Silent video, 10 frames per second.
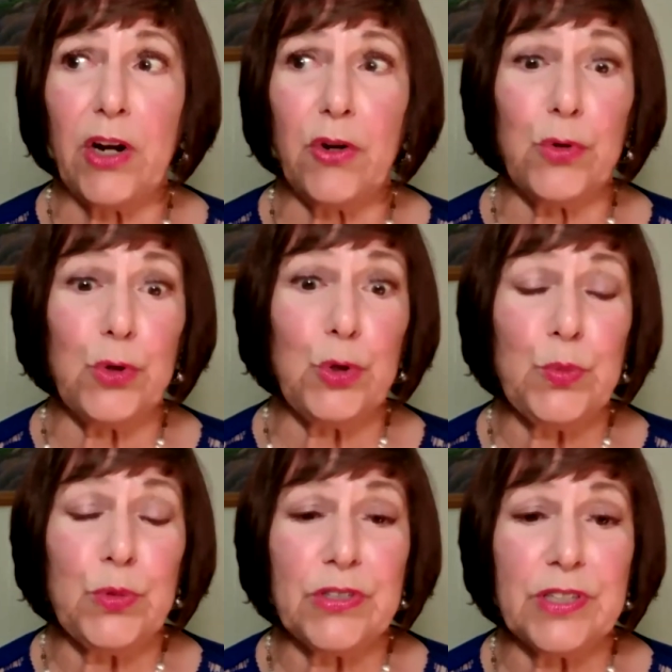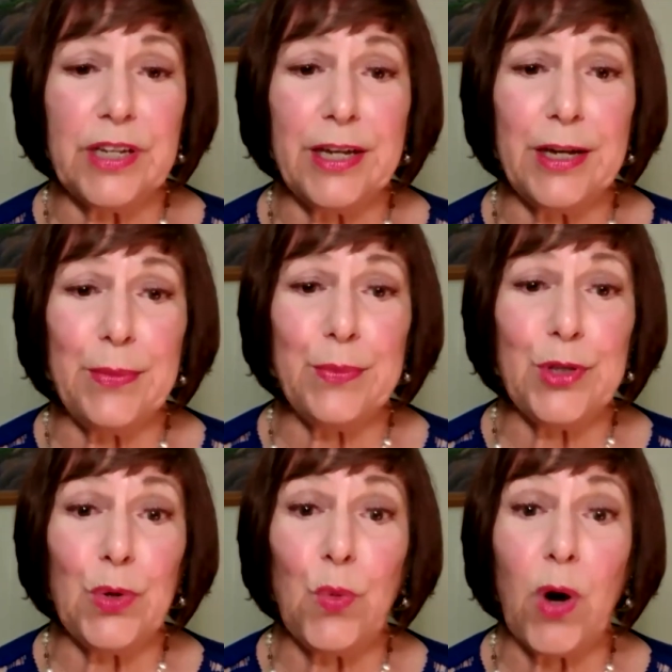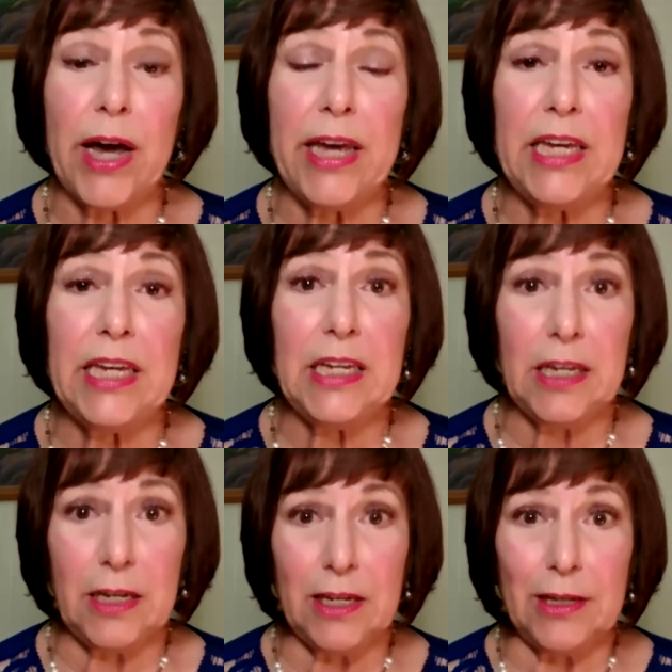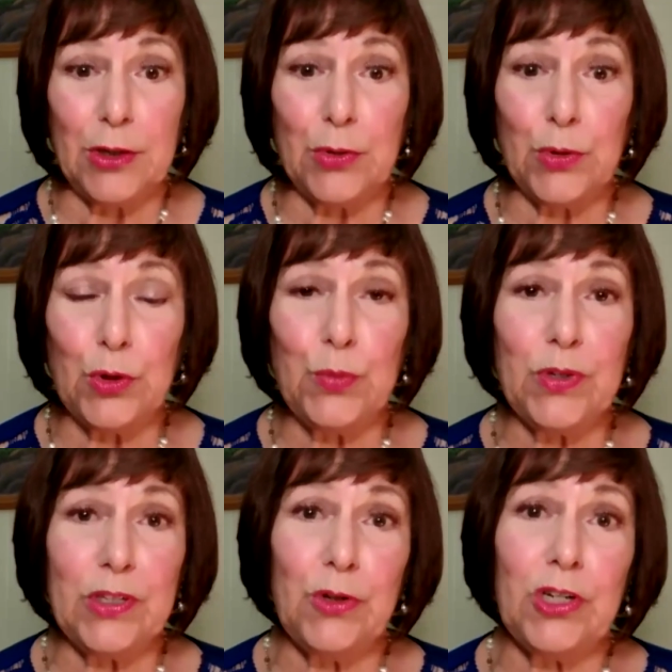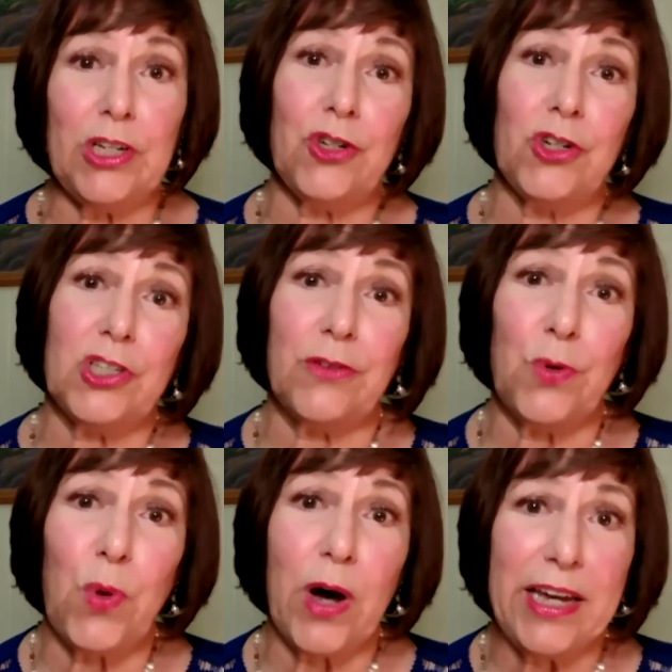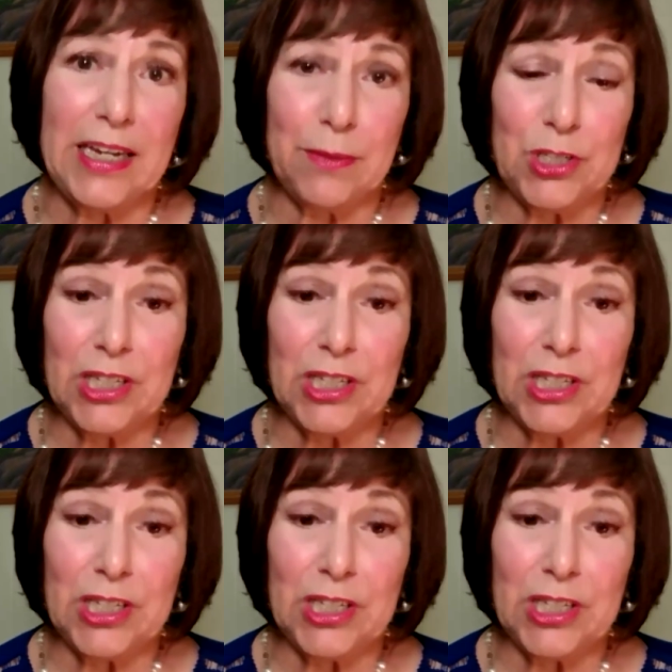prayer groups, the Hawaii group, the Unity Church of Hawaii.